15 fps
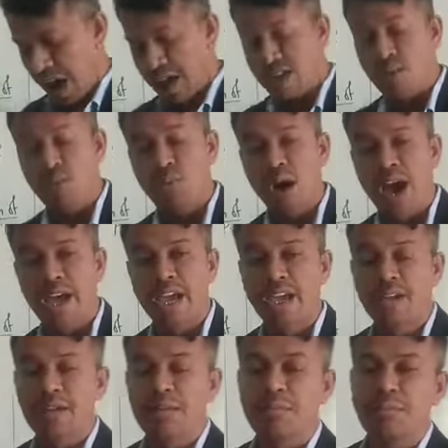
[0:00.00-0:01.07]
and
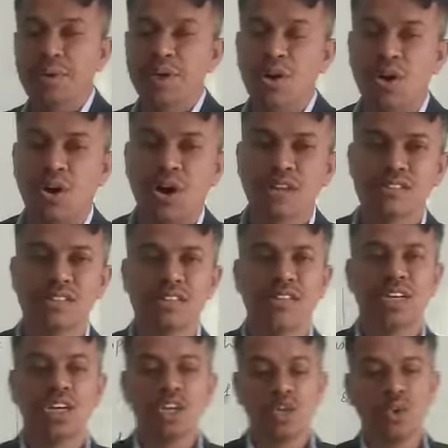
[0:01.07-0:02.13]
why?
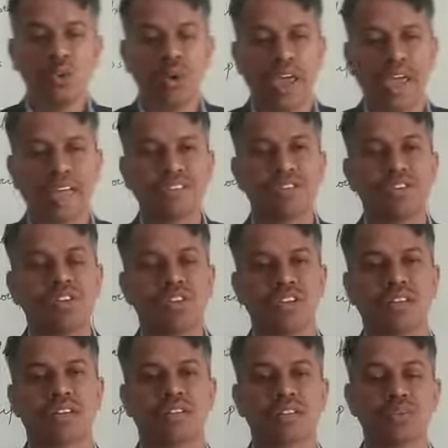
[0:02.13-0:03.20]
Because to
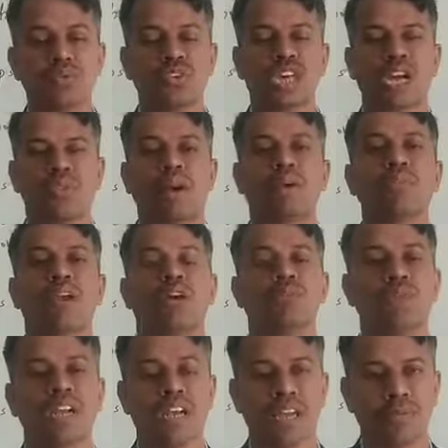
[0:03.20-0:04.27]
existence, to survival of
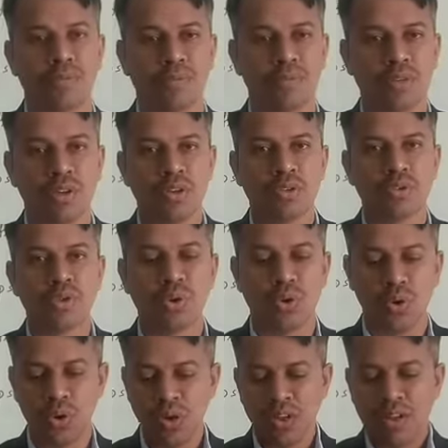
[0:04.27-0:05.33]
the life.
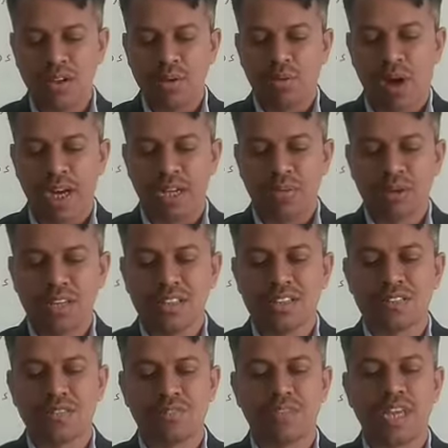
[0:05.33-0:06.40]
So whatever
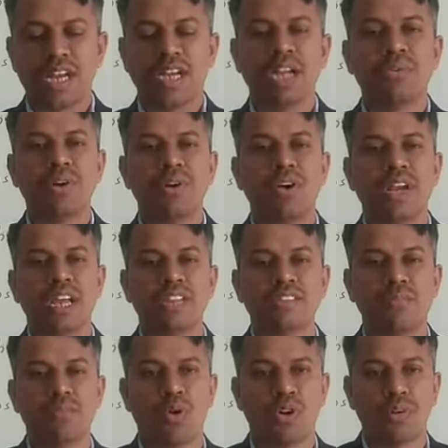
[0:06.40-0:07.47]
that living
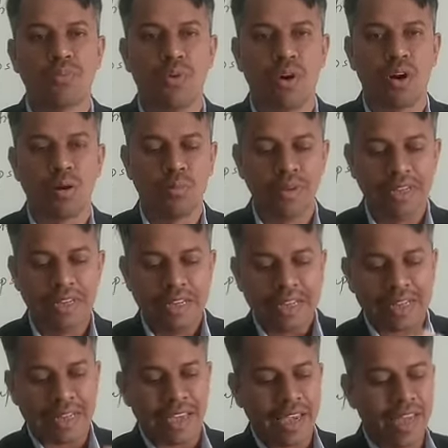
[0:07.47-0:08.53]
organism body
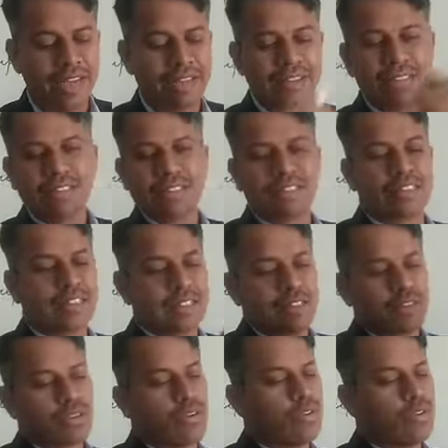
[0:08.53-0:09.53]
form get